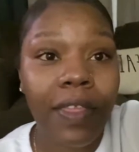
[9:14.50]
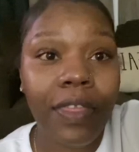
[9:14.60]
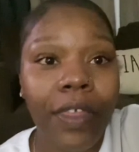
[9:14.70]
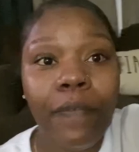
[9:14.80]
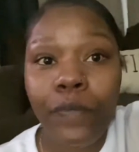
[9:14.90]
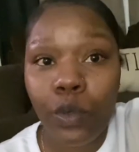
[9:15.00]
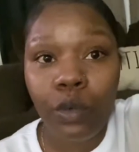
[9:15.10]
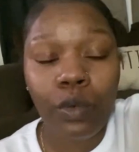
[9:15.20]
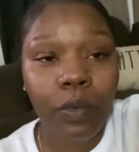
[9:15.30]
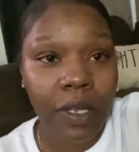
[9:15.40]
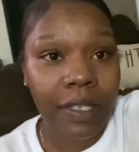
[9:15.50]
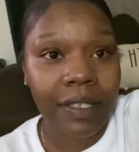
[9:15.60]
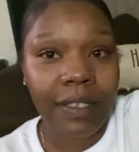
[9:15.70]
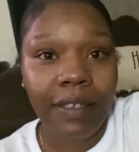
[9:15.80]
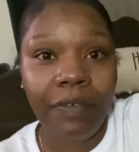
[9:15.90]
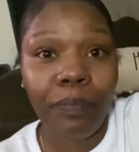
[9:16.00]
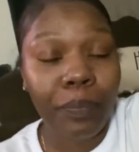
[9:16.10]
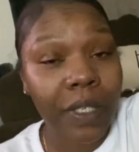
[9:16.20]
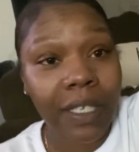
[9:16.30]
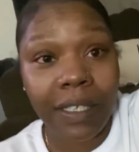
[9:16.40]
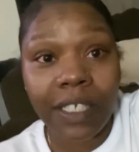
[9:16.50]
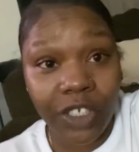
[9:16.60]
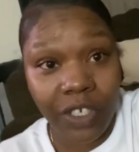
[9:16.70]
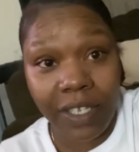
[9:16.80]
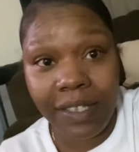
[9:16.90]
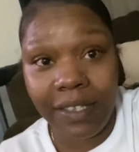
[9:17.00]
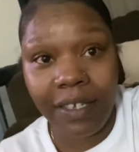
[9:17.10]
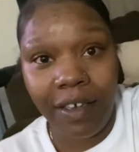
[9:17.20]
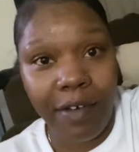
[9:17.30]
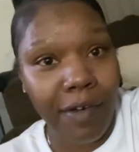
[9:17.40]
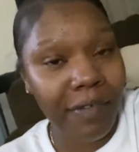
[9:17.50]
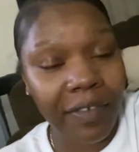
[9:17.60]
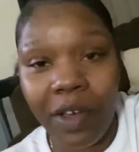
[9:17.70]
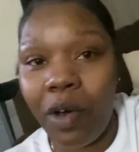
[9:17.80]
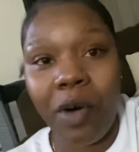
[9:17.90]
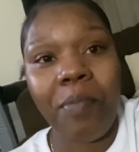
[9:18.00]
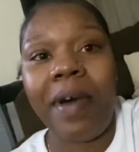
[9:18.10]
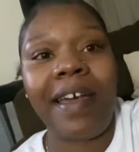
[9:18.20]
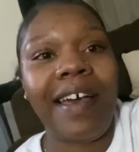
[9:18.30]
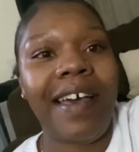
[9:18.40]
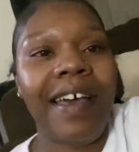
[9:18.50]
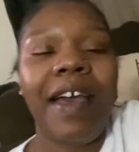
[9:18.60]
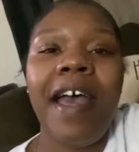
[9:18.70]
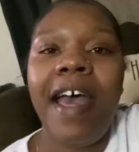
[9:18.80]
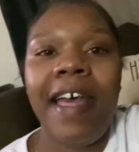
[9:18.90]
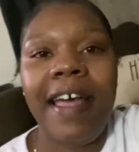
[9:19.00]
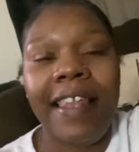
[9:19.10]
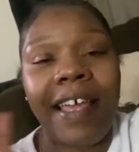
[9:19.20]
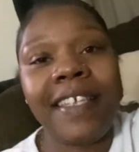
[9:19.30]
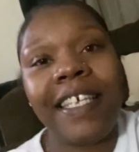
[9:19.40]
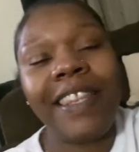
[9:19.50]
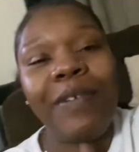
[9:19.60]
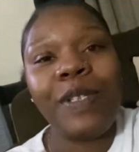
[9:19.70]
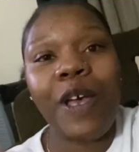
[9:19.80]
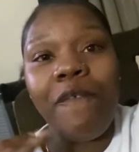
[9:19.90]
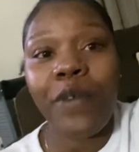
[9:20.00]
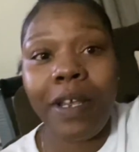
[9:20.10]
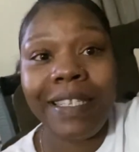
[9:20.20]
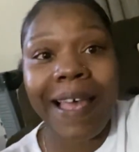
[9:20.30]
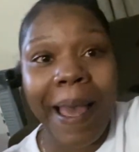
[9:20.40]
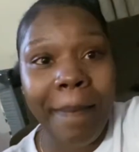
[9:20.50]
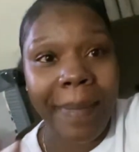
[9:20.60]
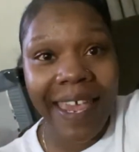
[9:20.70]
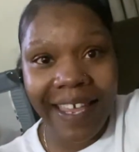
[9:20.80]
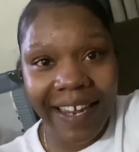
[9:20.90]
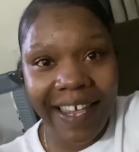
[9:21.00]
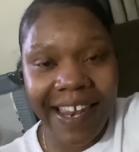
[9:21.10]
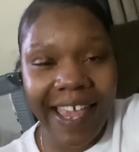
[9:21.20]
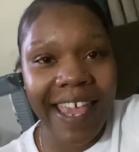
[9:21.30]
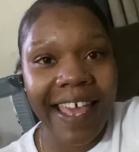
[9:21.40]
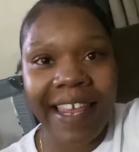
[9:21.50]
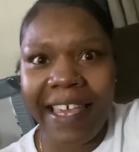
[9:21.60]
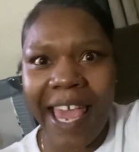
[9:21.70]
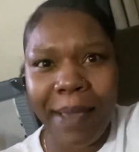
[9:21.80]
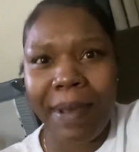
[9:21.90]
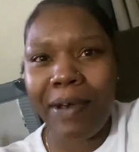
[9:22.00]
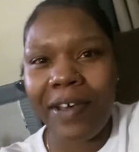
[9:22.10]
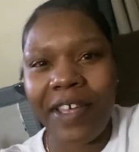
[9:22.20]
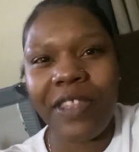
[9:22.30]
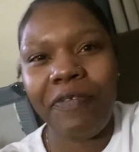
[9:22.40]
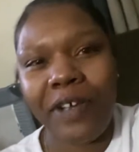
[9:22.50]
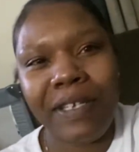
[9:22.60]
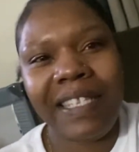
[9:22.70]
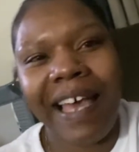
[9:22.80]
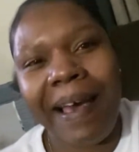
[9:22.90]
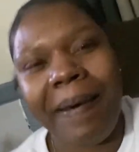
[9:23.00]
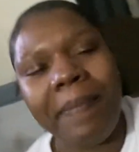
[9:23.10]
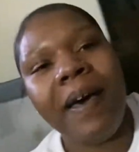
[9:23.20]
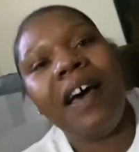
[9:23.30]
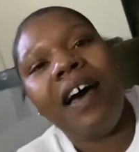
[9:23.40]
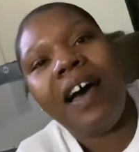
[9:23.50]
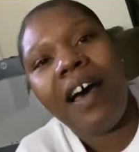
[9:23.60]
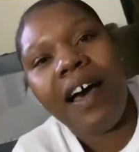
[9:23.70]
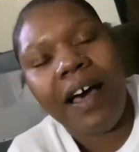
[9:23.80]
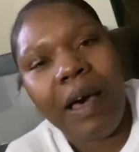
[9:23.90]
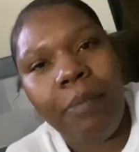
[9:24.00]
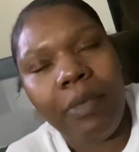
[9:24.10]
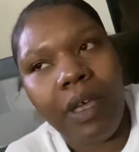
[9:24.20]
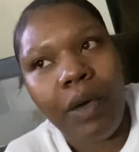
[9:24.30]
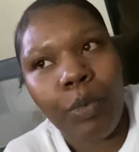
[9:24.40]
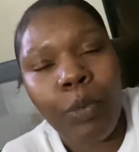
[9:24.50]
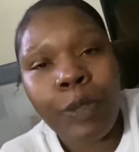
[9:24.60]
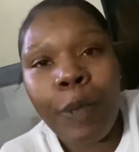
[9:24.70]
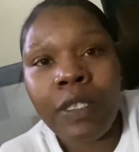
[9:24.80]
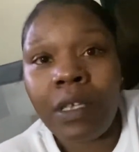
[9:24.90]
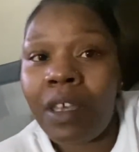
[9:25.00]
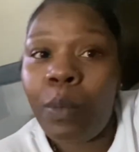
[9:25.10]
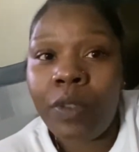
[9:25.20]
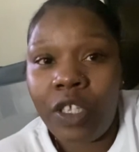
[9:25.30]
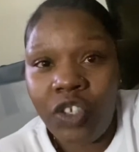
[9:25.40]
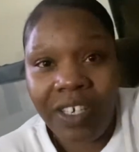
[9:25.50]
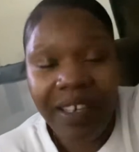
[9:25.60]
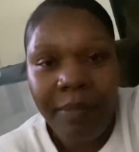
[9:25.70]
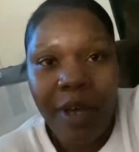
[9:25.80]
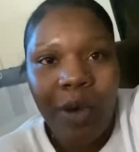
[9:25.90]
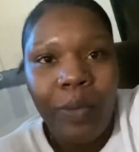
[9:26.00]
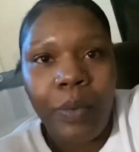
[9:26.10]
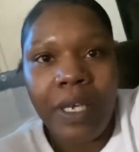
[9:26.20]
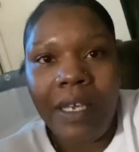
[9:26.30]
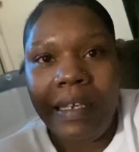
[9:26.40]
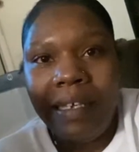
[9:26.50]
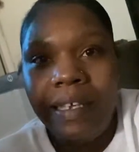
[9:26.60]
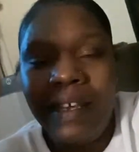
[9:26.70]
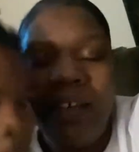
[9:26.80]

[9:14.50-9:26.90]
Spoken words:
the food was delicious, y'all. Oh my God. Like I said, that was our first time making it, and it came out good the first time. We were supposed to cook it with the chicken, but we